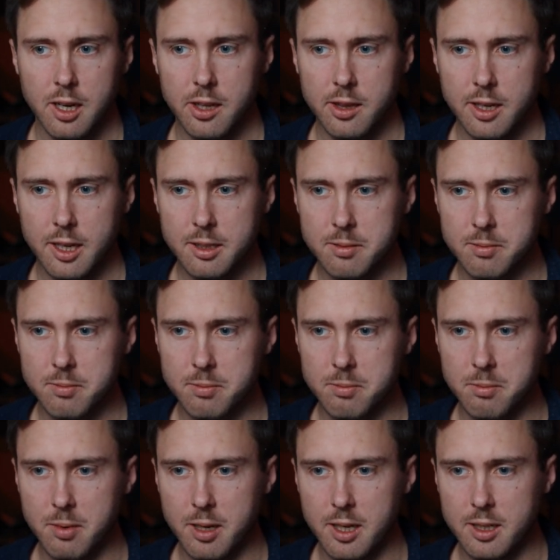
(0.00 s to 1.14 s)
and that
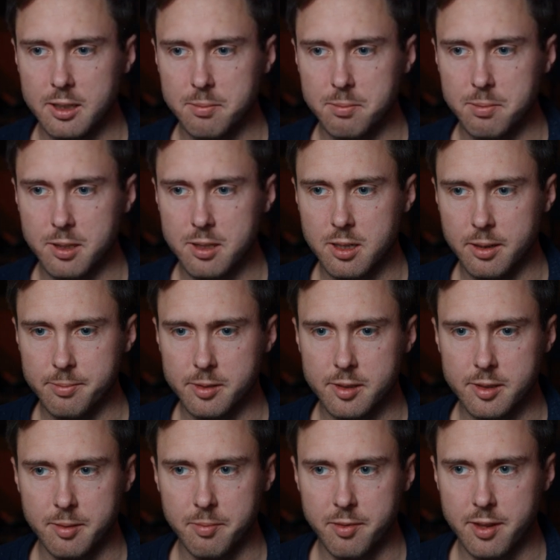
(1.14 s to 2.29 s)
made it become
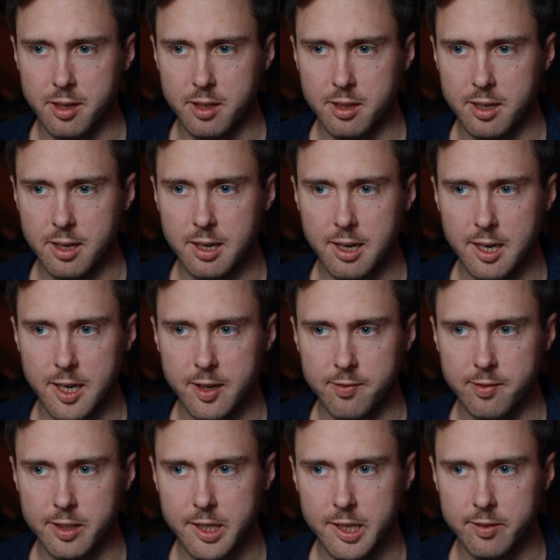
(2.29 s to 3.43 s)
something that I have
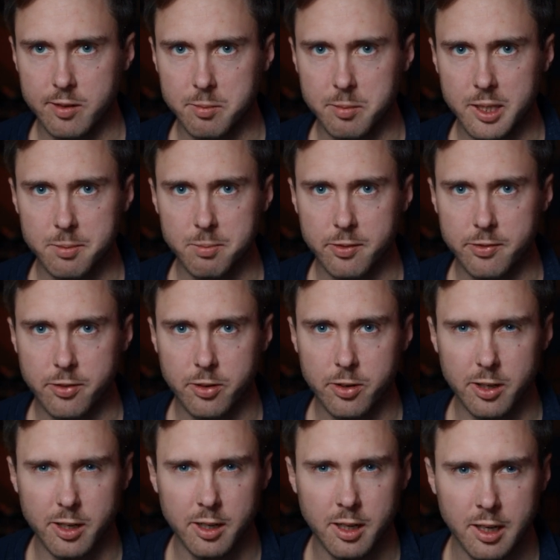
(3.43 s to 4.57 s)
never made
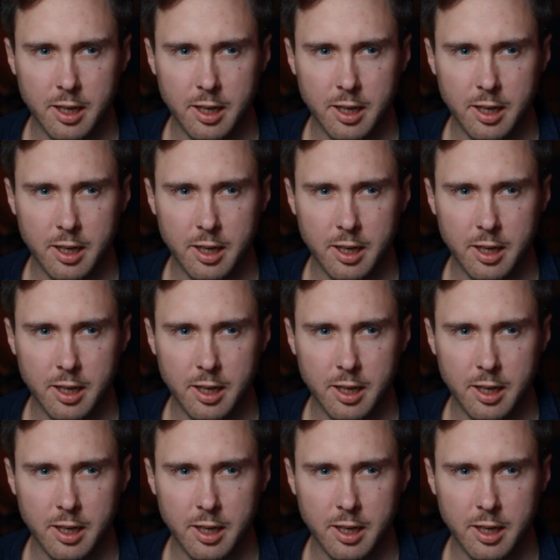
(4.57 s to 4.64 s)
before.